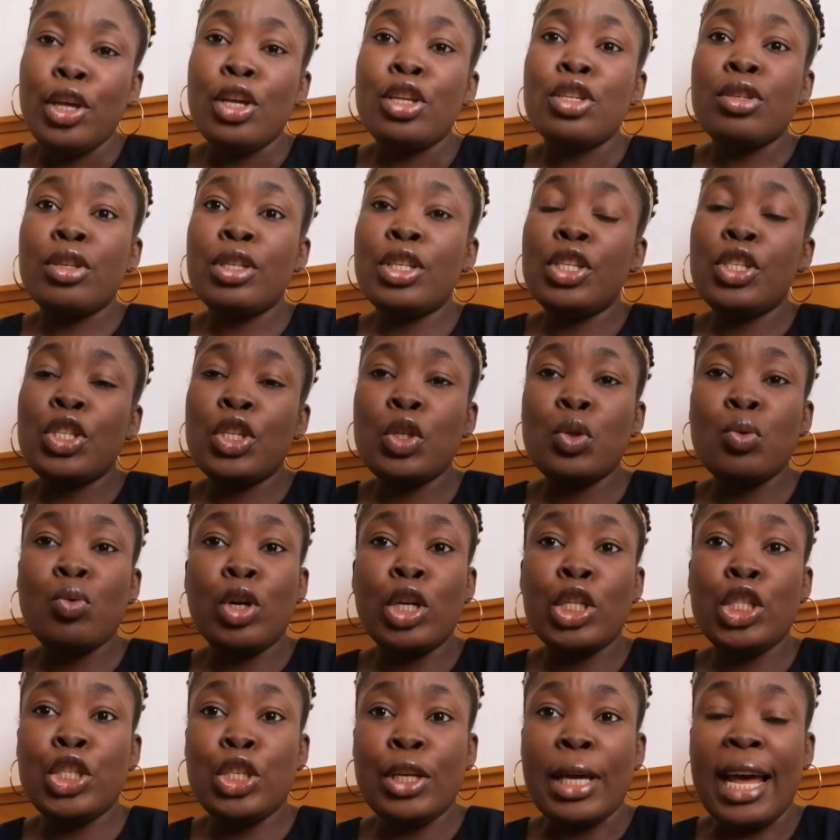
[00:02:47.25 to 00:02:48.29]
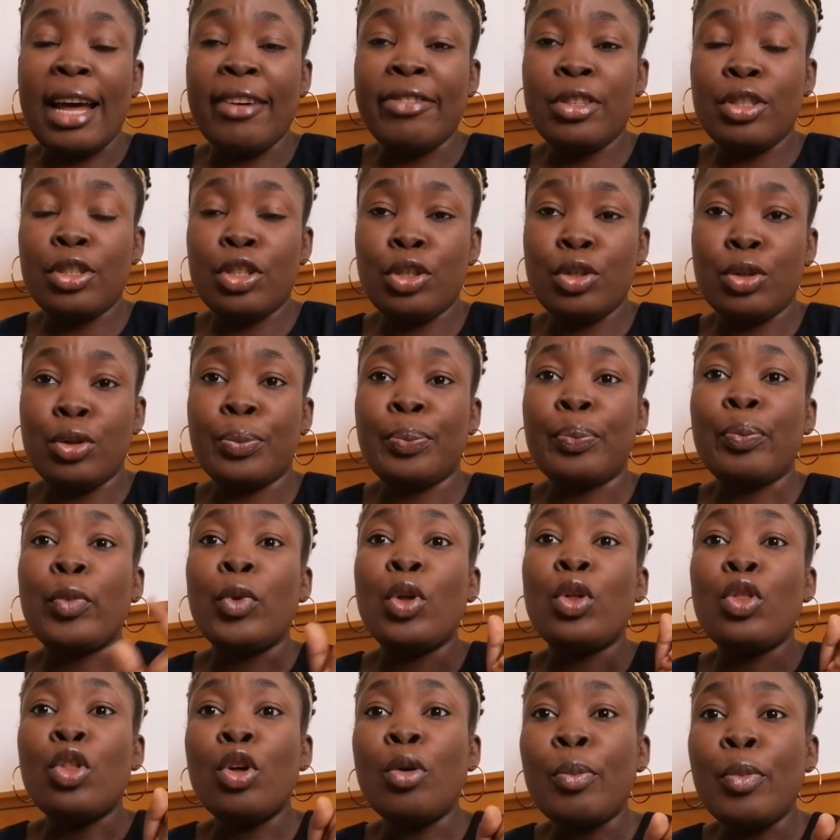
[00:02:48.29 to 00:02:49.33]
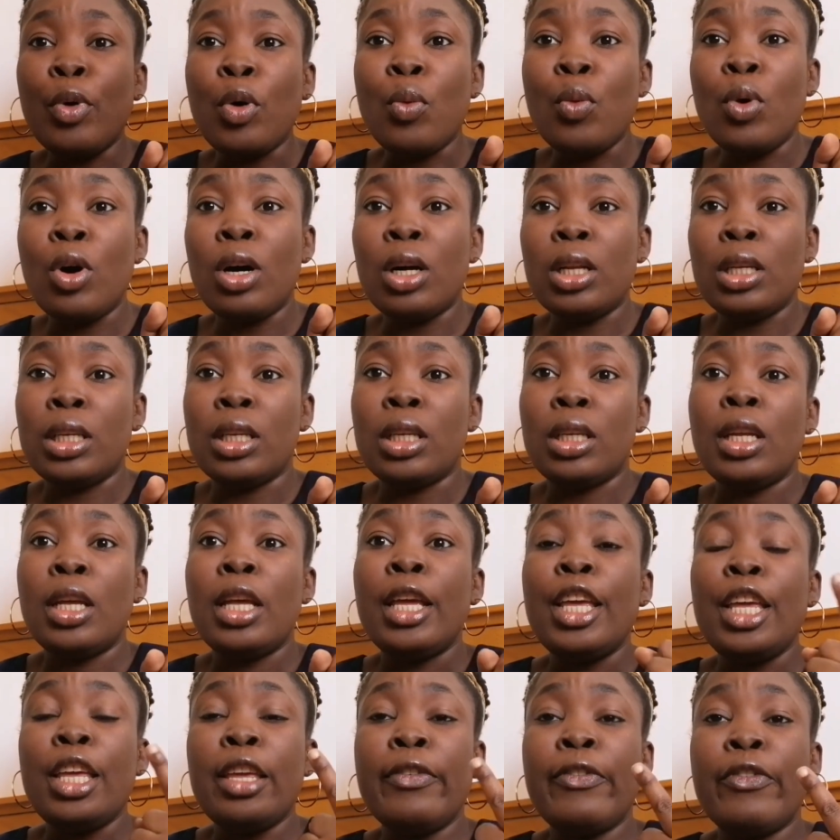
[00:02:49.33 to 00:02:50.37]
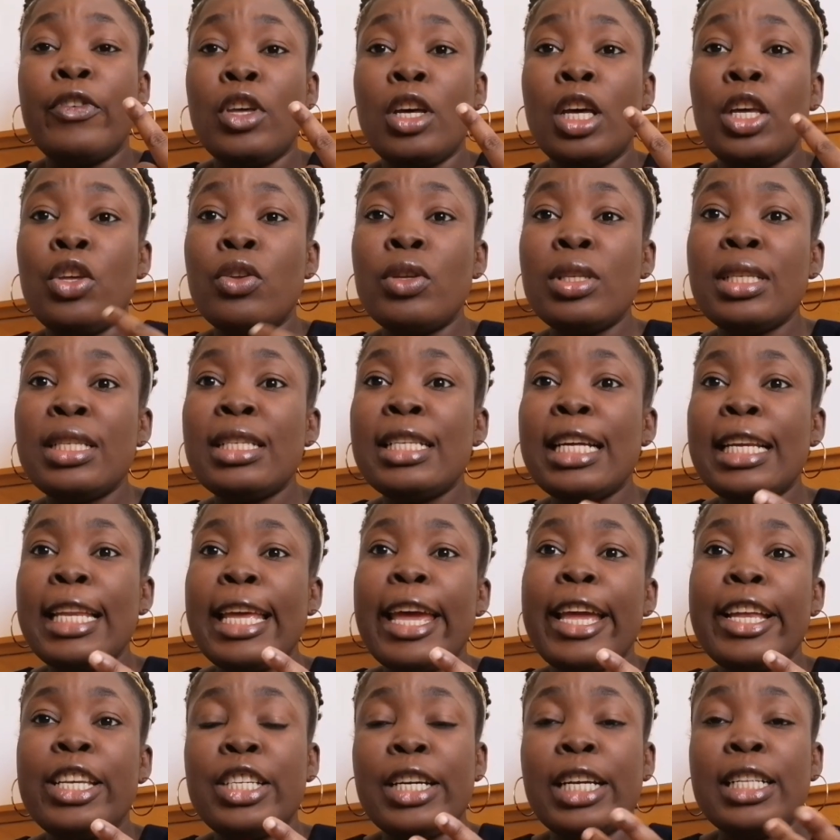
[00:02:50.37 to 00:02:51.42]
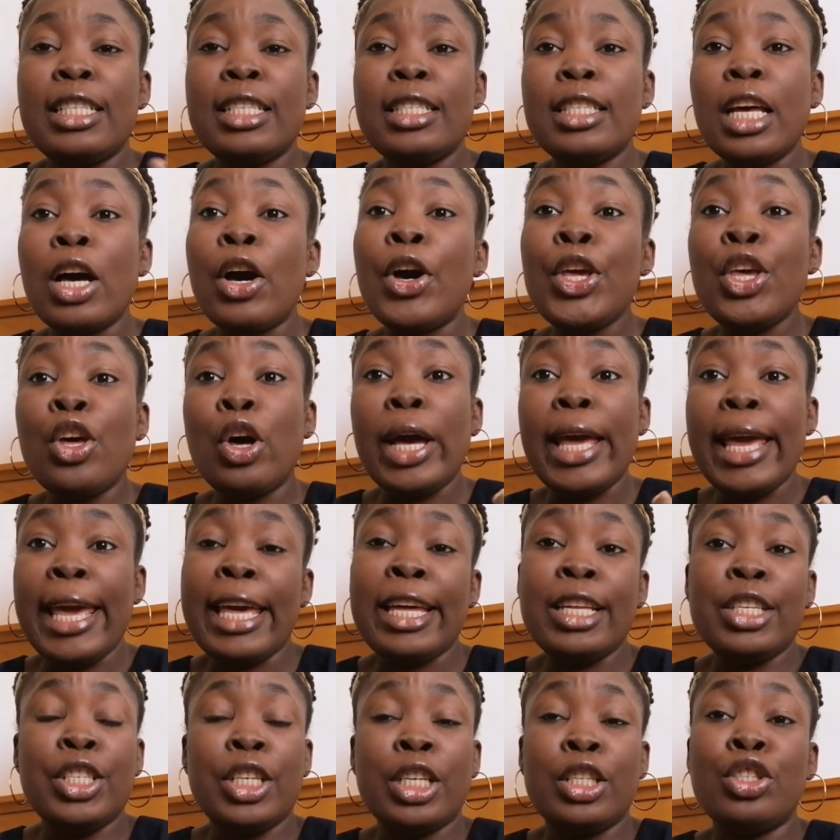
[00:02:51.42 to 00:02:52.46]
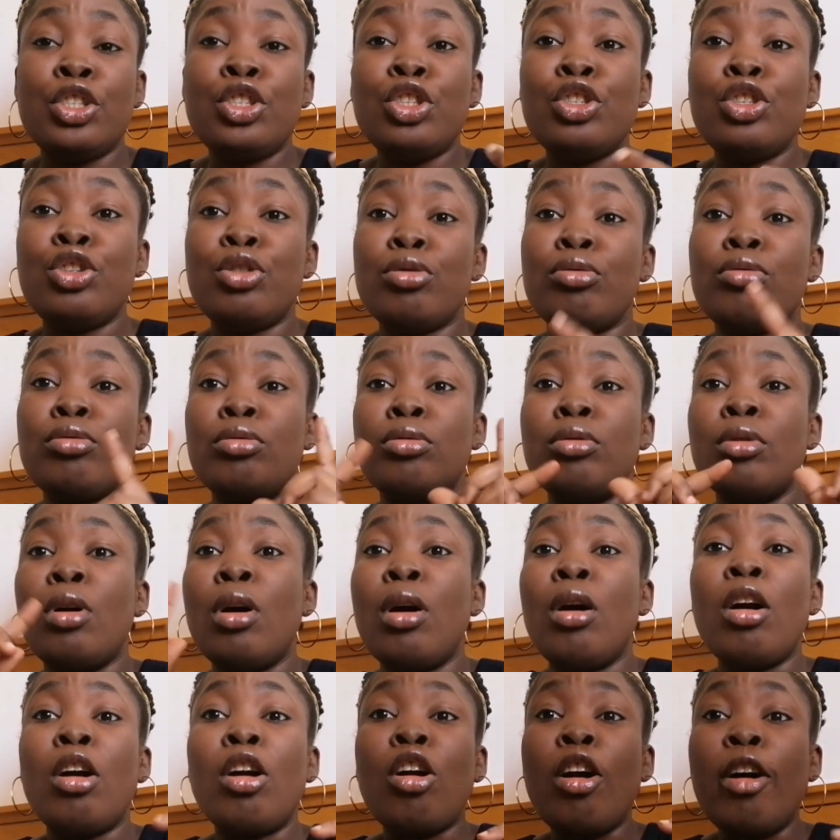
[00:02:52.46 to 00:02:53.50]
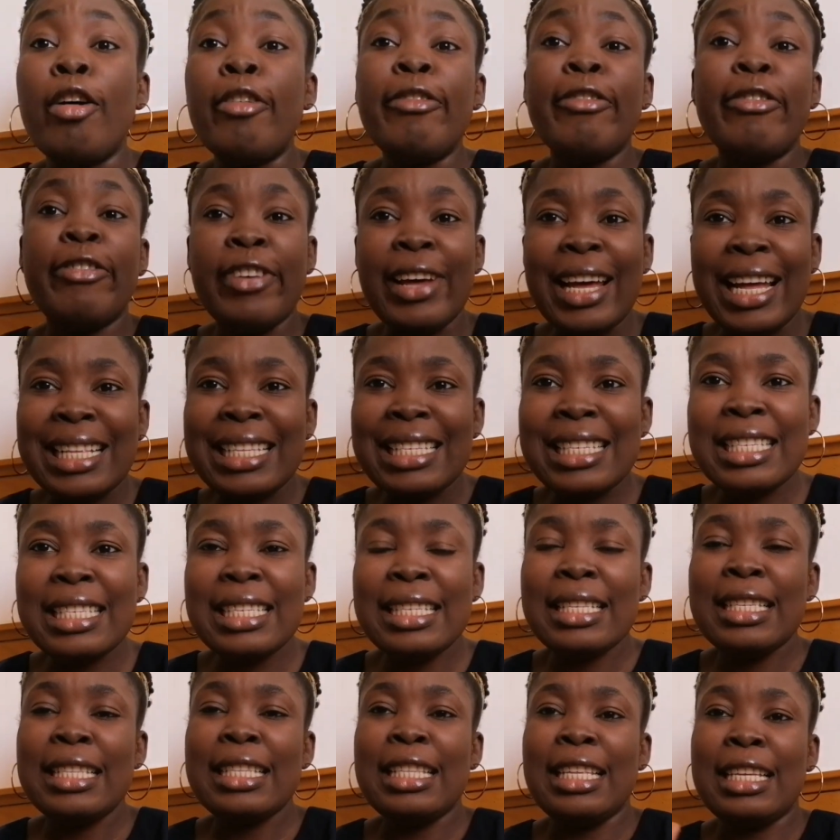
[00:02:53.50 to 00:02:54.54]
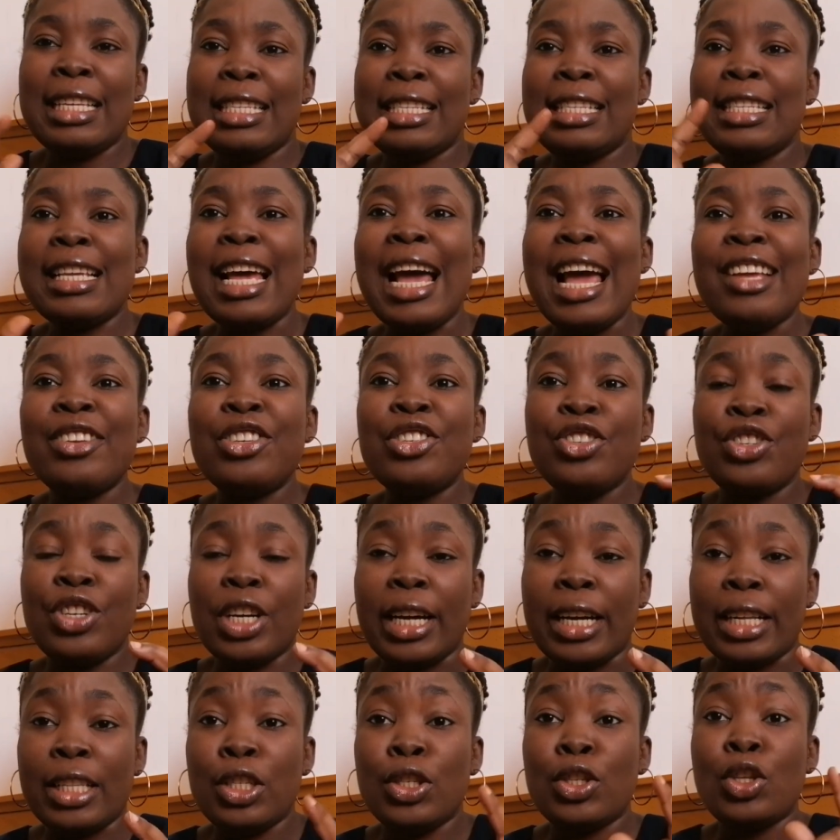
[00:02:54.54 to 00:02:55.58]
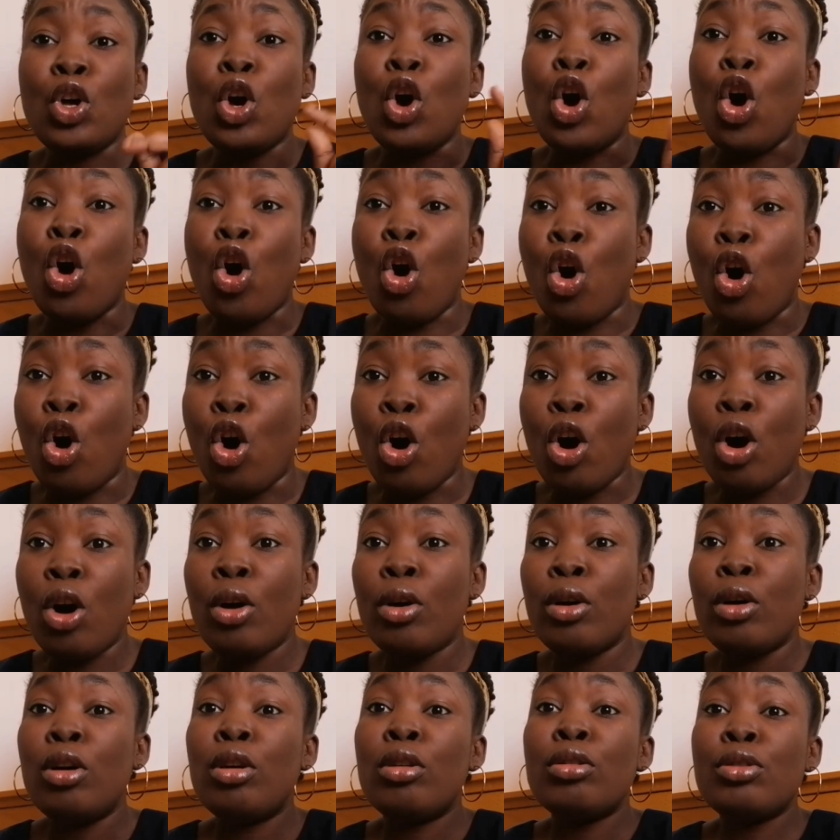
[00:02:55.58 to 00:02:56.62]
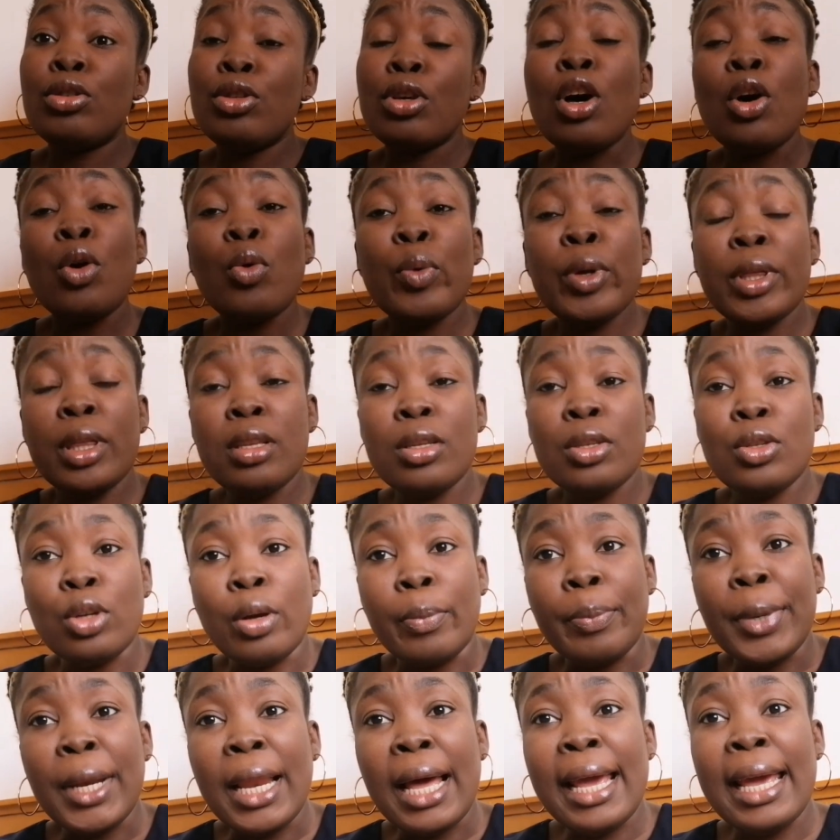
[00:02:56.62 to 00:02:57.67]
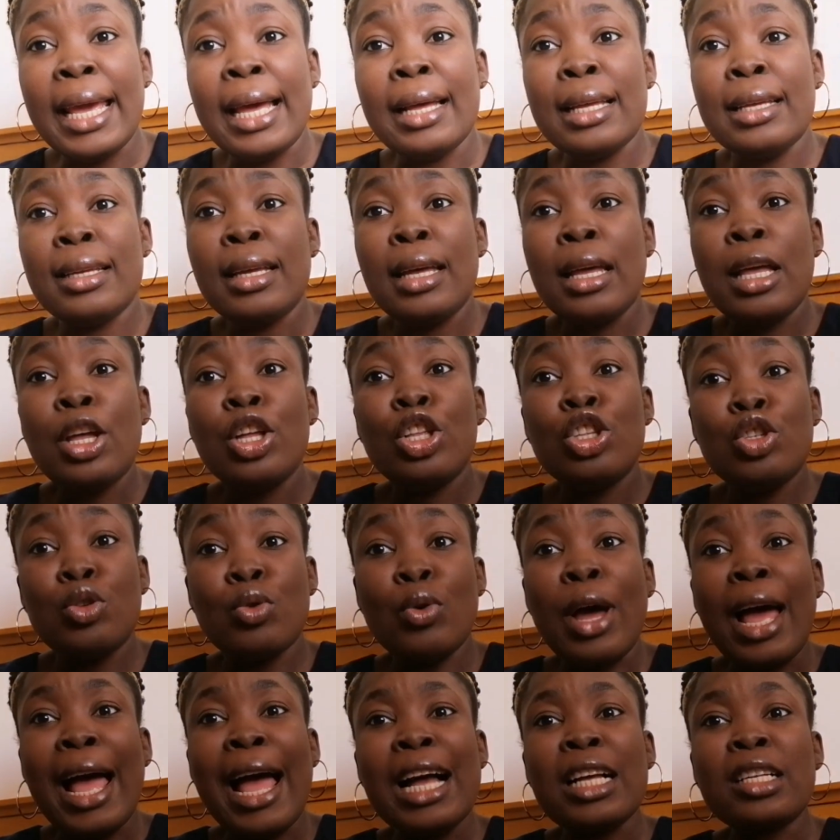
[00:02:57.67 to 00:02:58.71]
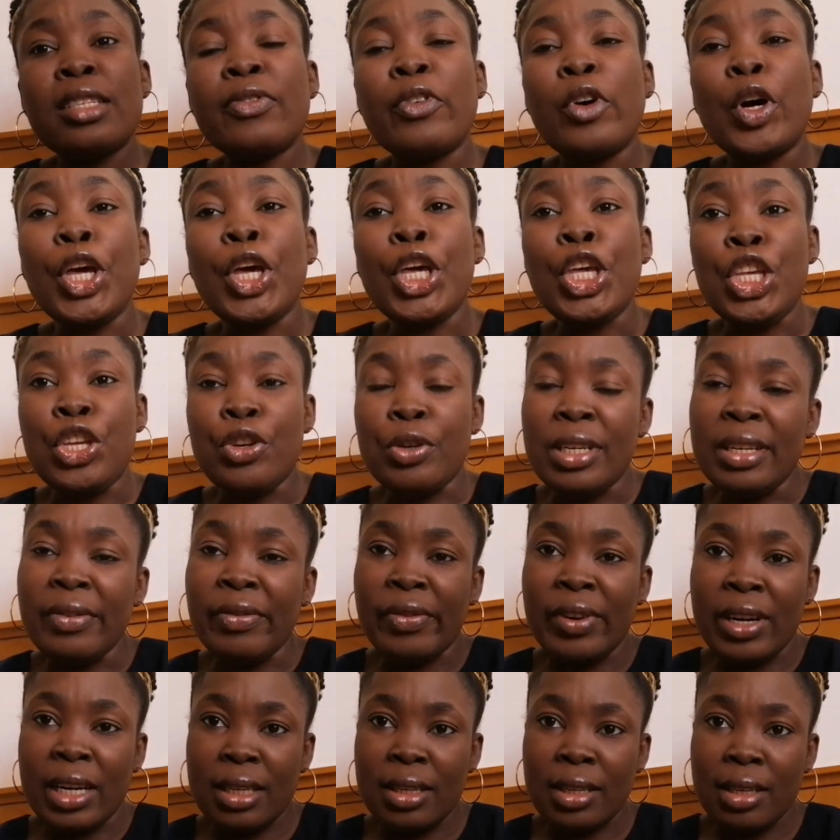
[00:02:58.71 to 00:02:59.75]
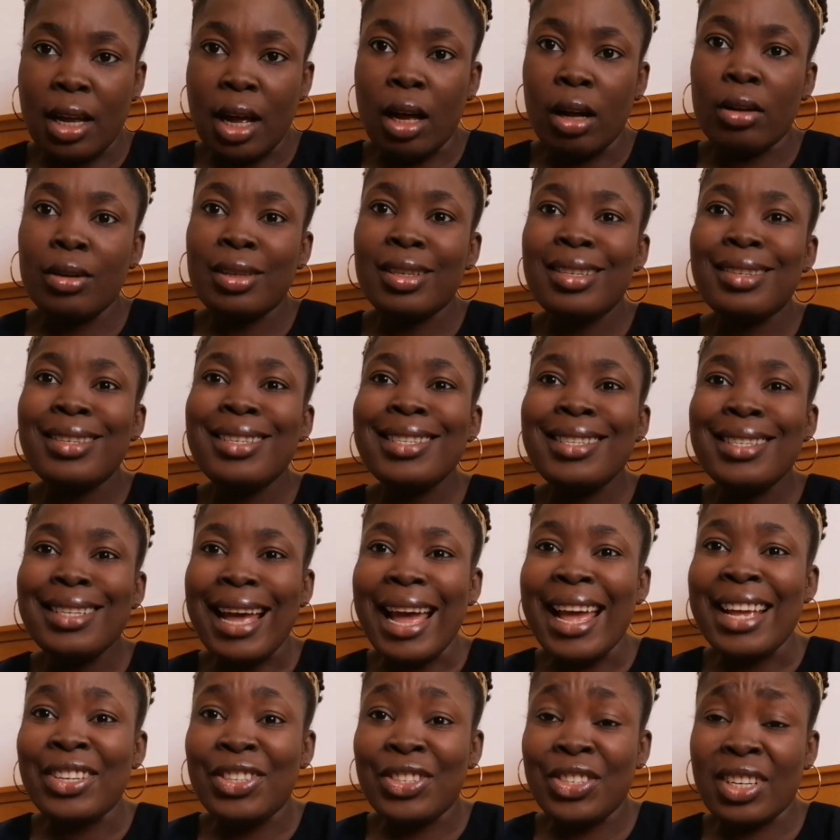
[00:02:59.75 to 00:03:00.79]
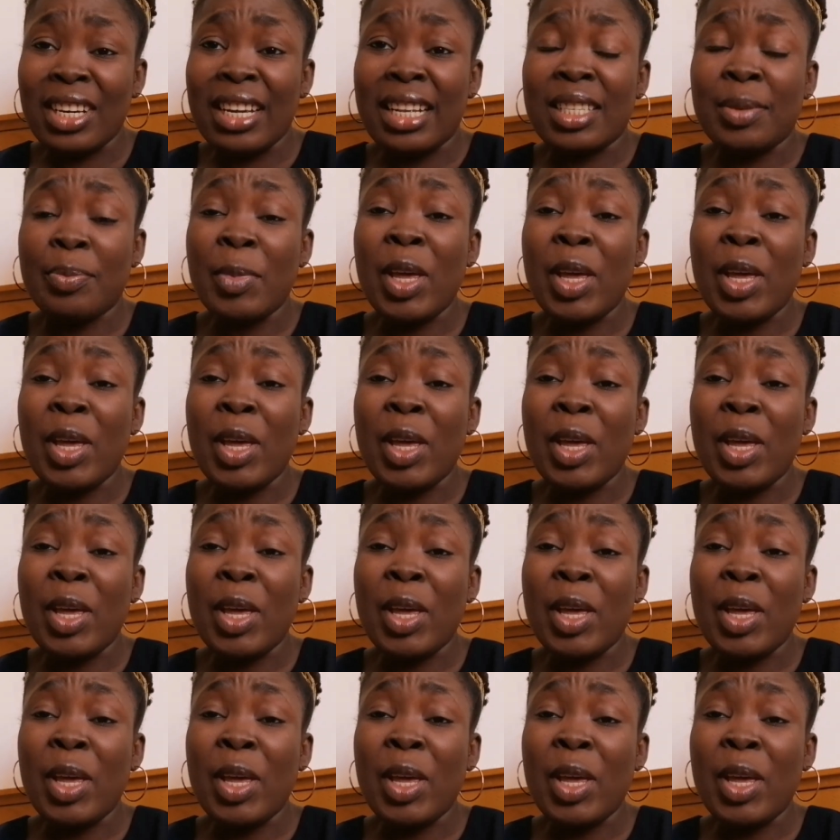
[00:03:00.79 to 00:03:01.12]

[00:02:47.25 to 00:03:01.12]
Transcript: So this is what you have to do. Number one, if you're using an agent, tell your agent to convert the size chart or talk with the supplier to ask for a universal size chart,